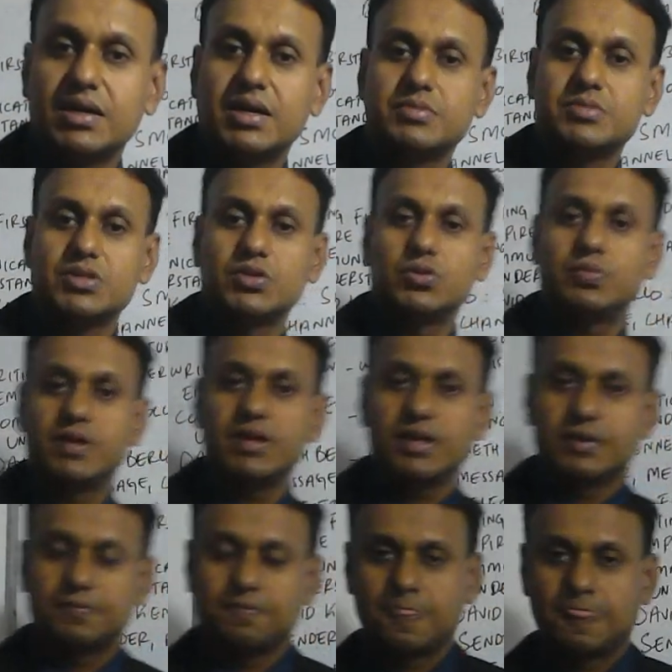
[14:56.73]
comes into play.
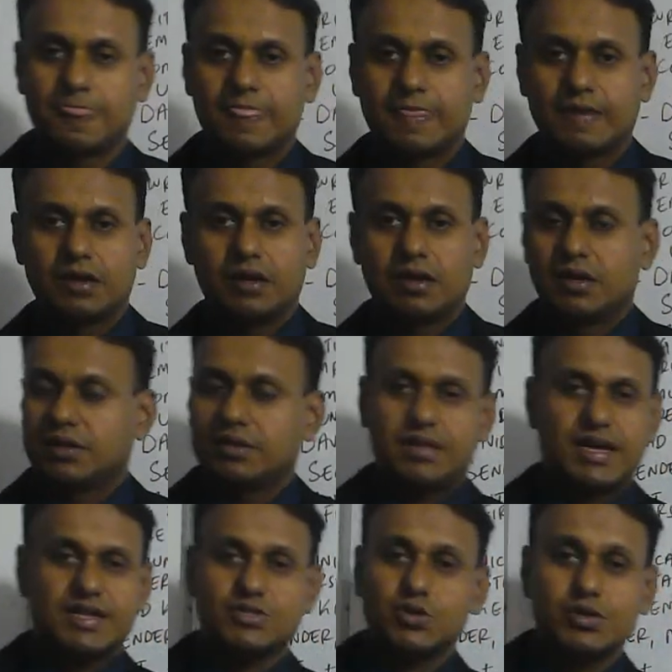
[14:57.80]
That's not